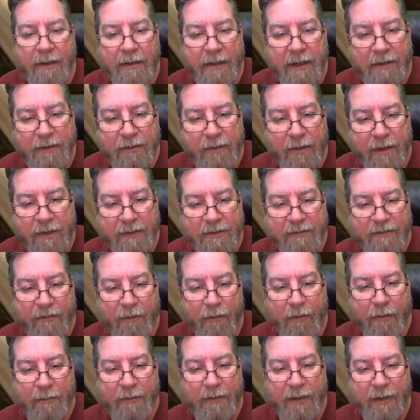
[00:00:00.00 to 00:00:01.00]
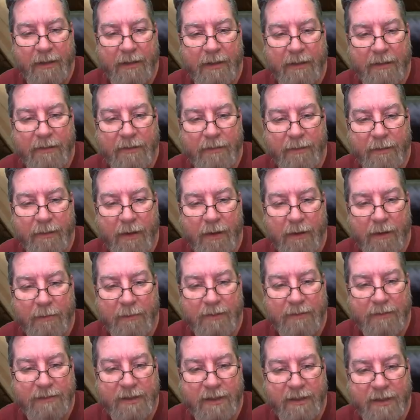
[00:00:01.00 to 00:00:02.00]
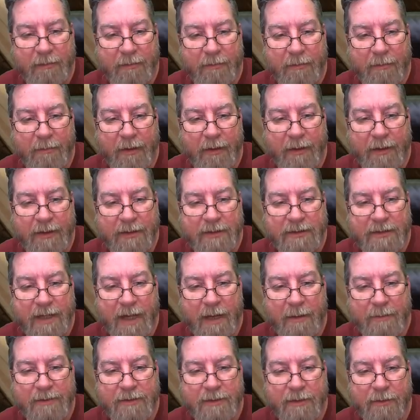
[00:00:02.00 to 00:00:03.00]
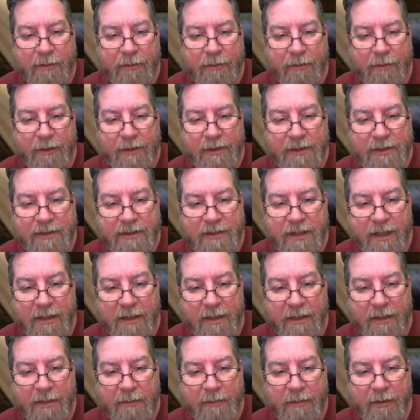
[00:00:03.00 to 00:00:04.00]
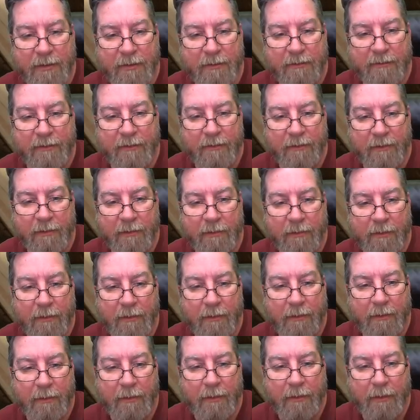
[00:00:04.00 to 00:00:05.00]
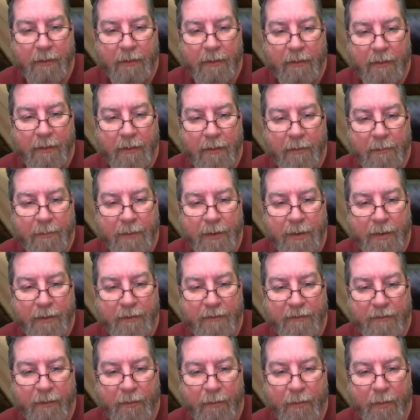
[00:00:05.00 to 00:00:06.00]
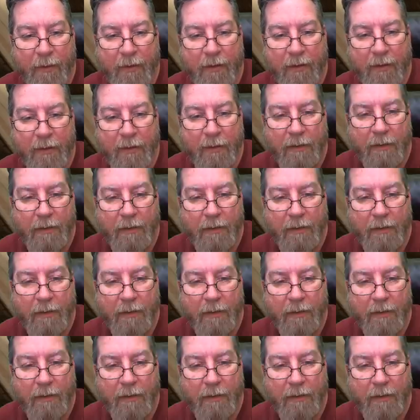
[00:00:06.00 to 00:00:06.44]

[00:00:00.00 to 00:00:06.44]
they transformed it into an art museum, and it's absolutely stunningly beautiful. Beautiful work.